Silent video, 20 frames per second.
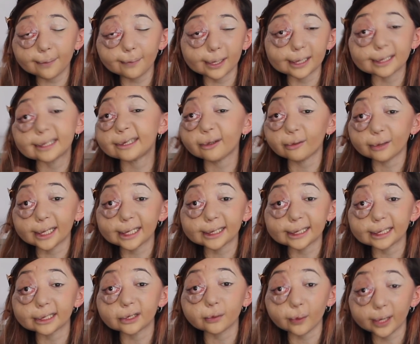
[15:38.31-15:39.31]
but it still
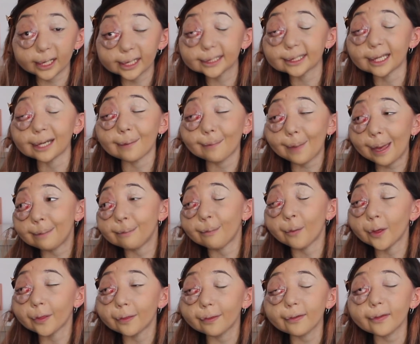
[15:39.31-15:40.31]
needed tweaks and
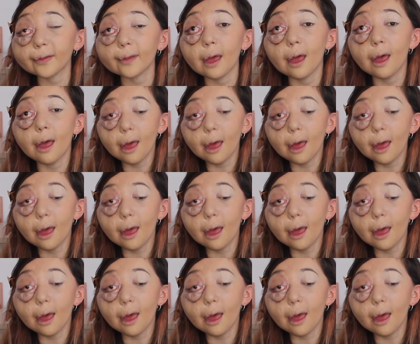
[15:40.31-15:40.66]
amendments.